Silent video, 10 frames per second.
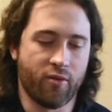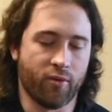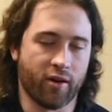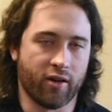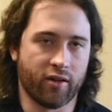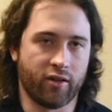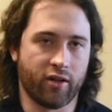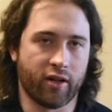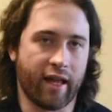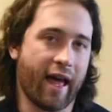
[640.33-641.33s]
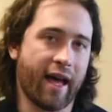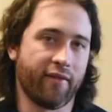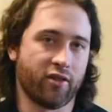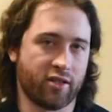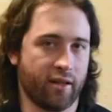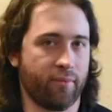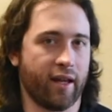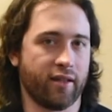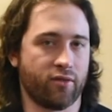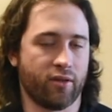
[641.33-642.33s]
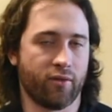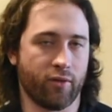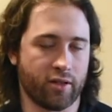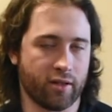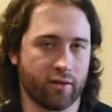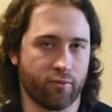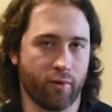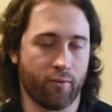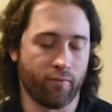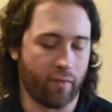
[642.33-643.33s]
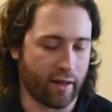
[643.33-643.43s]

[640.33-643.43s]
where you're going to have your Sieve beds, which is what,